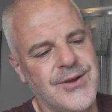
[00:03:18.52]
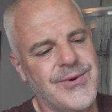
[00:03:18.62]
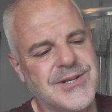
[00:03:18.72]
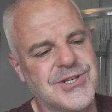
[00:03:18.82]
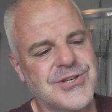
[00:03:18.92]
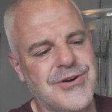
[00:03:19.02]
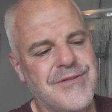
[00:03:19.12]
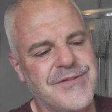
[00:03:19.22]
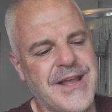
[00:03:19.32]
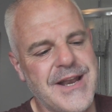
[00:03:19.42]
quite
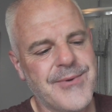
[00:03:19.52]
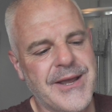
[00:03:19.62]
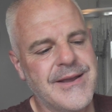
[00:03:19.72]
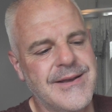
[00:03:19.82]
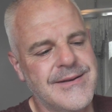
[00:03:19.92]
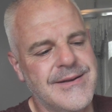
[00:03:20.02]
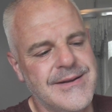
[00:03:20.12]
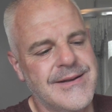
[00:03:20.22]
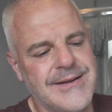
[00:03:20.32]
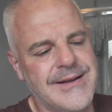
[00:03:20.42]
soft anyway.
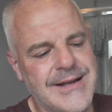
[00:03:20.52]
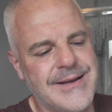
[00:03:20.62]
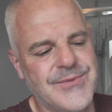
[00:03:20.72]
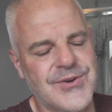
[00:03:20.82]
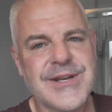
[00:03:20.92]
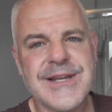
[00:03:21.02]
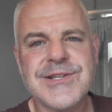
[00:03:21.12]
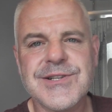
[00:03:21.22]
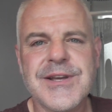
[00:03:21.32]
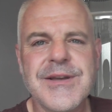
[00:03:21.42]
You can
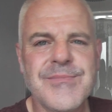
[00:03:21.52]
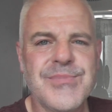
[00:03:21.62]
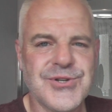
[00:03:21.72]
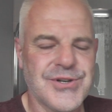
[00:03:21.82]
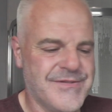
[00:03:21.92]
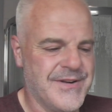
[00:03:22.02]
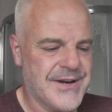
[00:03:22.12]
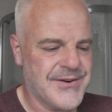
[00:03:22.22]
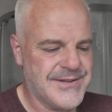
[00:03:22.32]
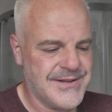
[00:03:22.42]
easily push your
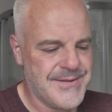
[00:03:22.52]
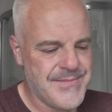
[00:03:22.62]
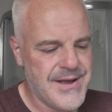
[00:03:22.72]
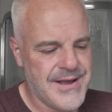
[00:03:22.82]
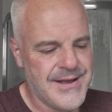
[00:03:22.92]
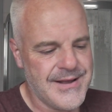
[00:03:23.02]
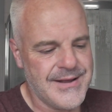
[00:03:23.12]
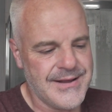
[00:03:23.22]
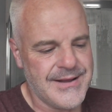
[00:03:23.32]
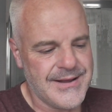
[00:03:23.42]
finger into them
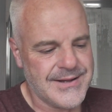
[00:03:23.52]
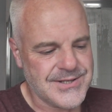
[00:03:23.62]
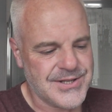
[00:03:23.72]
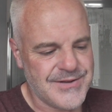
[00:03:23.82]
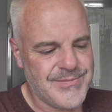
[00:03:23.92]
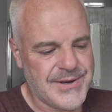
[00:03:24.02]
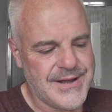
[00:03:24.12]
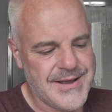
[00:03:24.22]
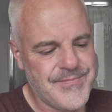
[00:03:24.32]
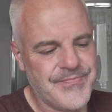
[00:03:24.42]
and stuff,
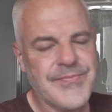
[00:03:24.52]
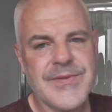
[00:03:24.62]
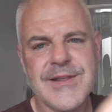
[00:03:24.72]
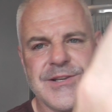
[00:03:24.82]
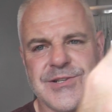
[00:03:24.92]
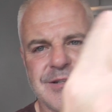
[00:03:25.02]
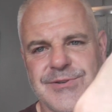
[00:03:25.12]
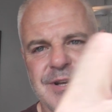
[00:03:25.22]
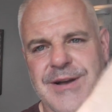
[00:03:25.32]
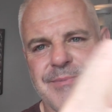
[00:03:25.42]
but this is
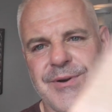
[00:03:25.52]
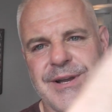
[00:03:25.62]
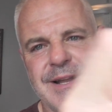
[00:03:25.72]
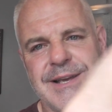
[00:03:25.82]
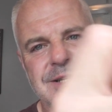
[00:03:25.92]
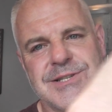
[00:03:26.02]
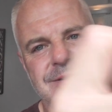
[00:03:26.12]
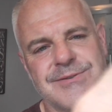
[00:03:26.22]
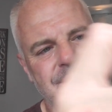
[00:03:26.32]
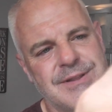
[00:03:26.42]
loading up quite
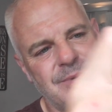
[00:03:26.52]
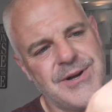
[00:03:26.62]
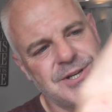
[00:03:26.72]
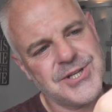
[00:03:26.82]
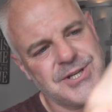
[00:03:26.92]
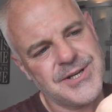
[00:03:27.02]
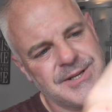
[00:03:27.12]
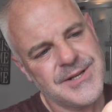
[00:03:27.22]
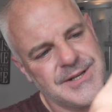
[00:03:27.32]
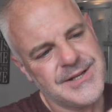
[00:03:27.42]
nice, loading the brush.
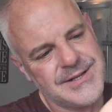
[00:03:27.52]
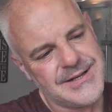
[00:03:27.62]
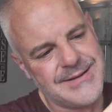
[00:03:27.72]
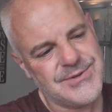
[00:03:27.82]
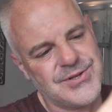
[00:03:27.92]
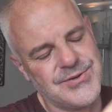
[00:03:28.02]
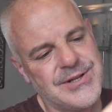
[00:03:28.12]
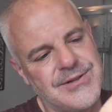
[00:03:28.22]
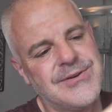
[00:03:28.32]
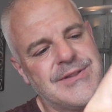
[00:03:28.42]
I'm just
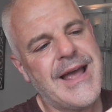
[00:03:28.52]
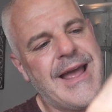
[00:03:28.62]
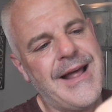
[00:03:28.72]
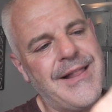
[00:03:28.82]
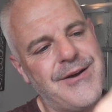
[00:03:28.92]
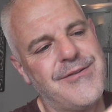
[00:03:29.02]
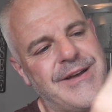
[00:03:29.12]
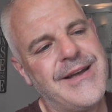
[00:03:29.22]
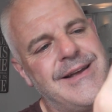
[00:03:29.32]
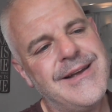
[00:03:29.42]
going to load the hell out of
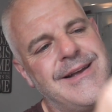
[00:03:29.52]
it.